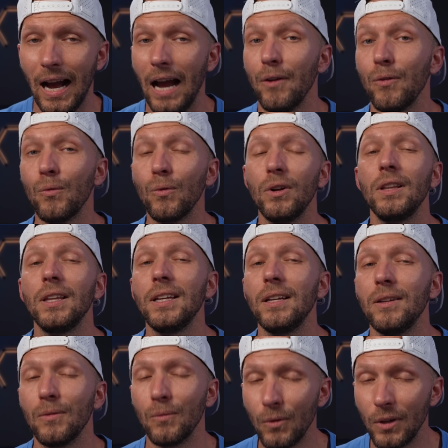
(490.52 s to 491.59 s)
I
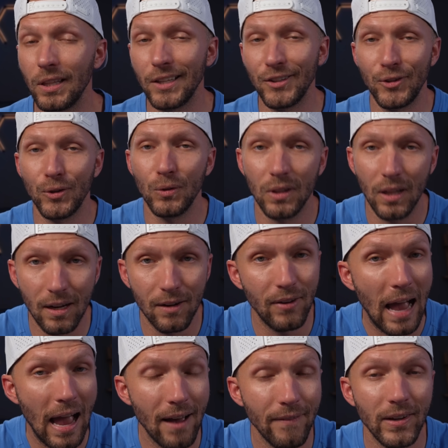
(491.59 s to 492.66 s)
really, really do love
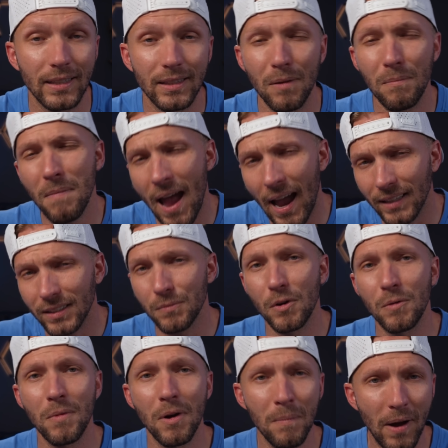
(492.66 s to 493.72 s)
having the
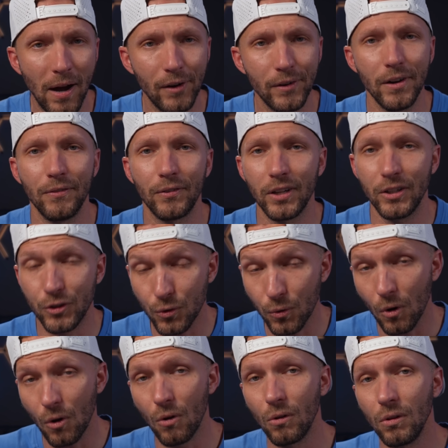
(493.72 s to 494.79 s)
maximum amount of
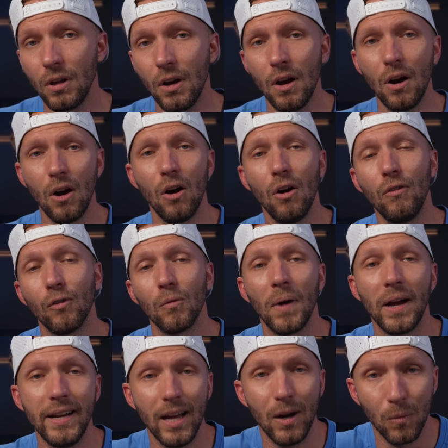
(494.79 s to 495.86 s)
control over
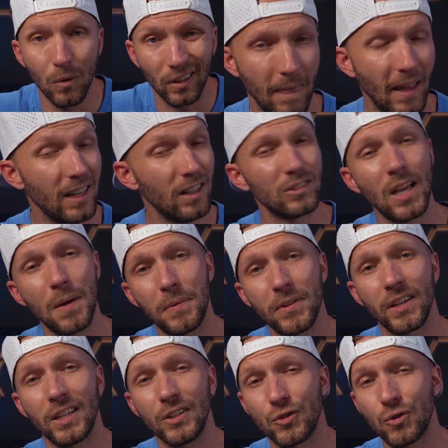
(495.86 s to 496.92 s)
my network. And on top of
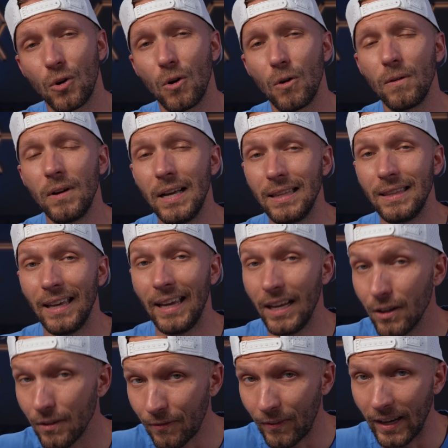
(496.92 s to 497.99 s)
the control, the
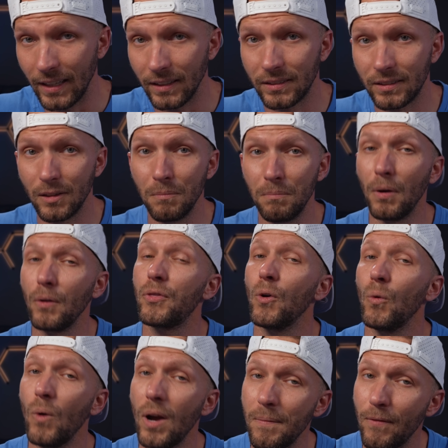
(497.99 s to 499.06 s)
interface, both the
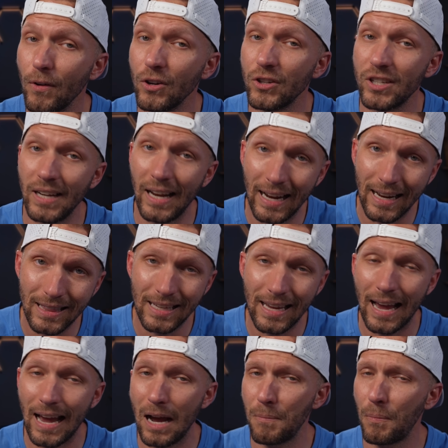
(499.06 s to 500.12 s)
web version and the
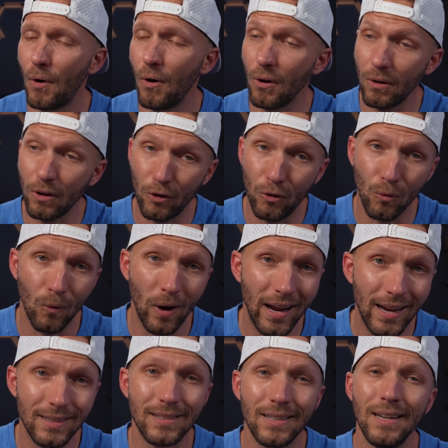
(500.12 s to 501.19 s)
app are
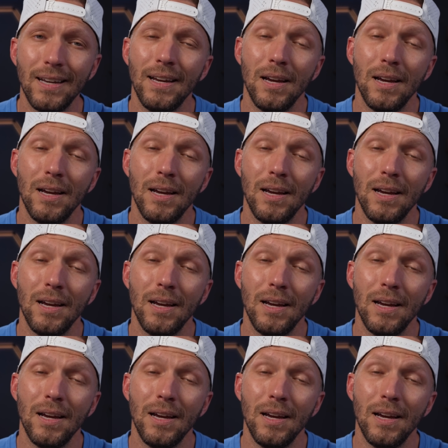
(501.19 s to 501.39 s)
great.